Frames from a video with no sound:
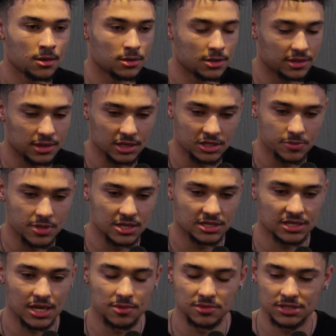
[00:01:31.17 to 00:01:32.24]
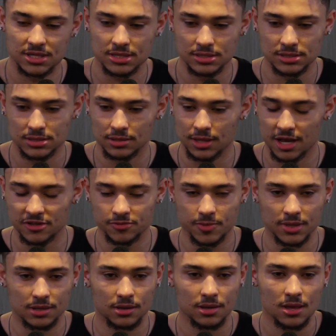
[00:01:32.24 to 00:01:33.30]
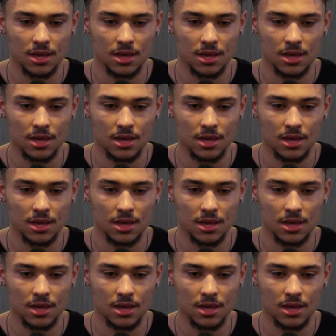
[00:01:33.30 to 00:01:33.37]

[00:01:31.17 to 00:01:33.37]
Nothing has been the same since. Life's been